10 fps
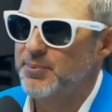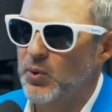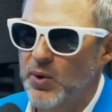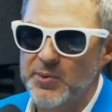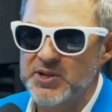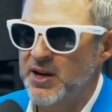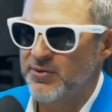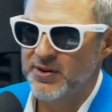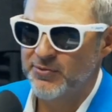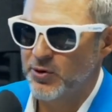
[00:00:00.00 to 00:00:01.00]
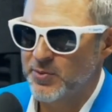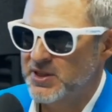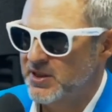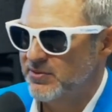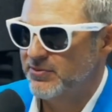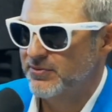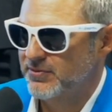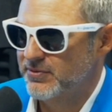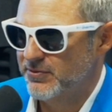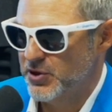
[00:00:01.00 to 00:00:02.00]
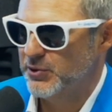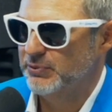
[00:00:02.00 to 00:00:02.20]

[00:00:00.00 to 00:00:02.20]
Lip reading: Why was that very formative for you?